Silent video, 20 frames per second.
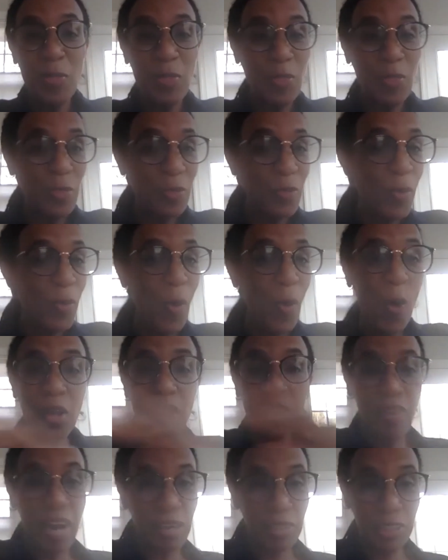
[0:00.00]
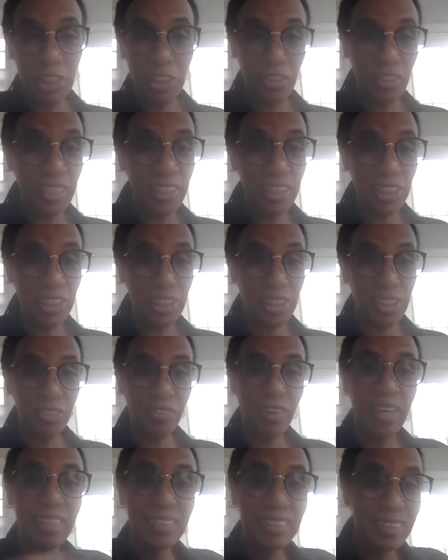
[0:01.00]
through all of our structures,
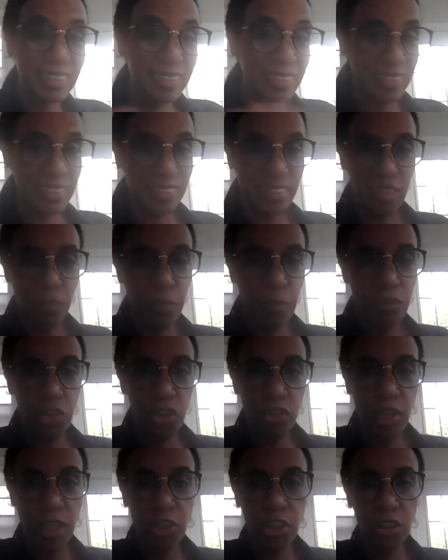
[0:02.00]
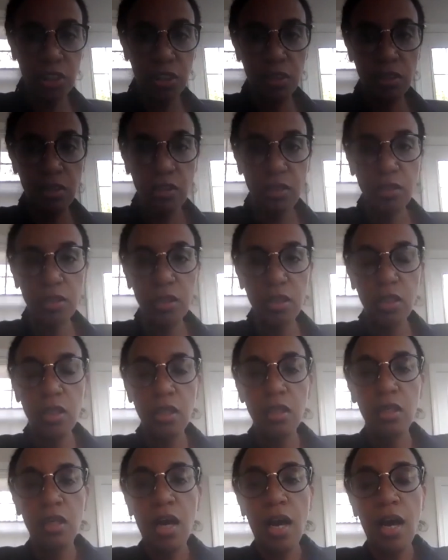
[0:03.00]
right? It's a system of structures.
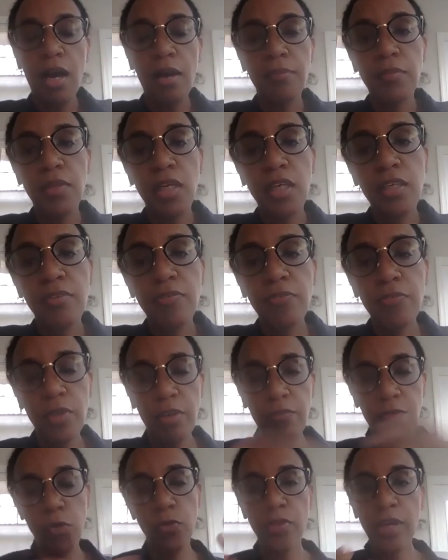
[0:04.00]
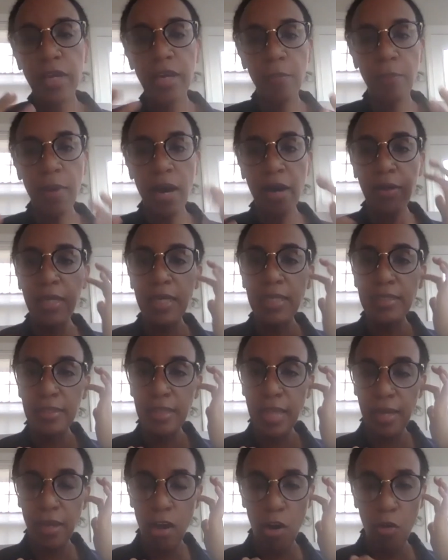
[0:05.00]
And if you think about it, it's
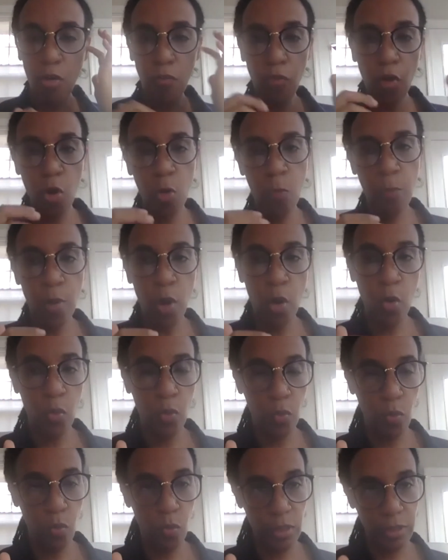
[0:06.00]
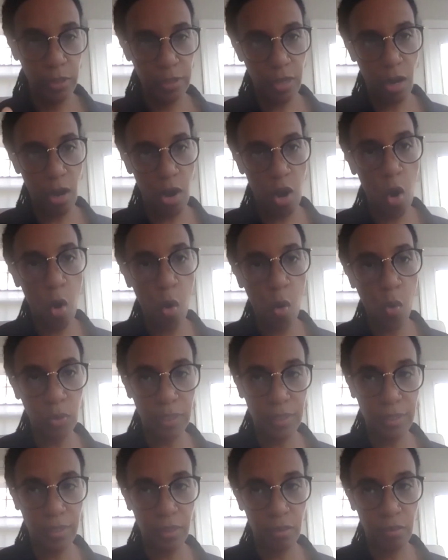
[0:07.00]
like a rowboat with a hole
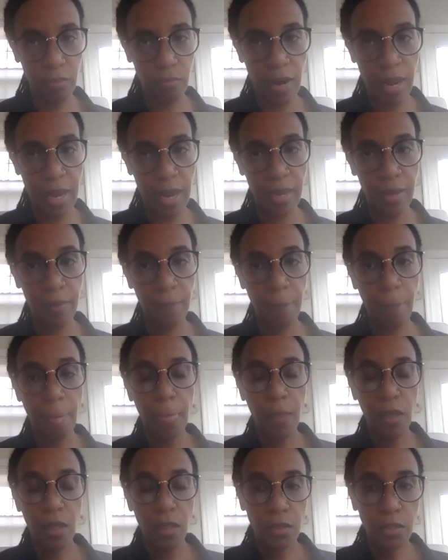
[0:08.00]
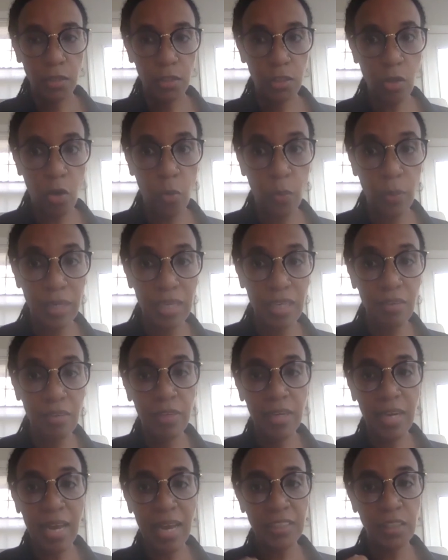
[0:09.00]
in it, right? So
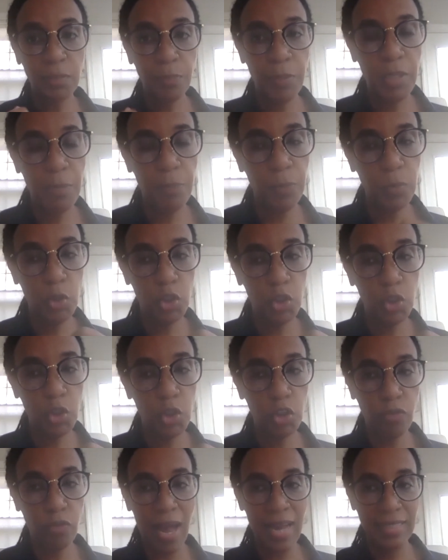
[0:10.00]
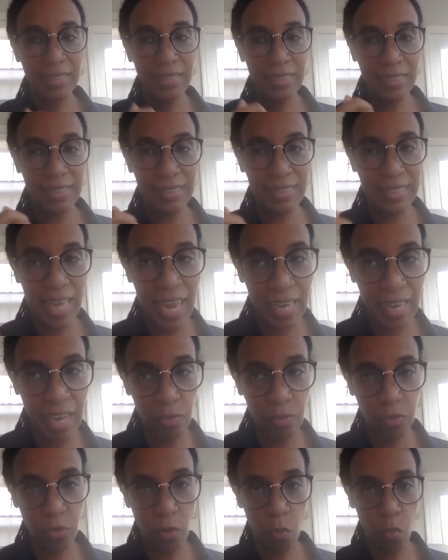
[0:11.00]
even as people try to take
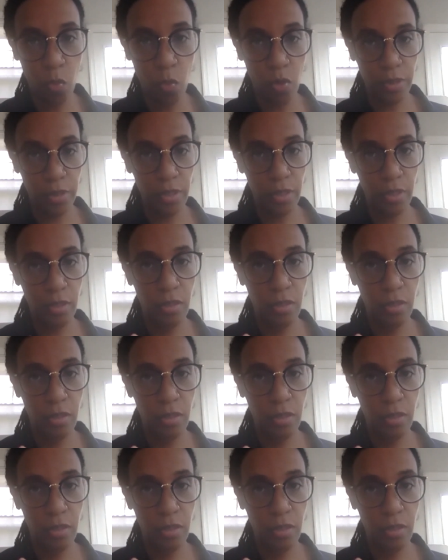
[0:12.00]
out the water,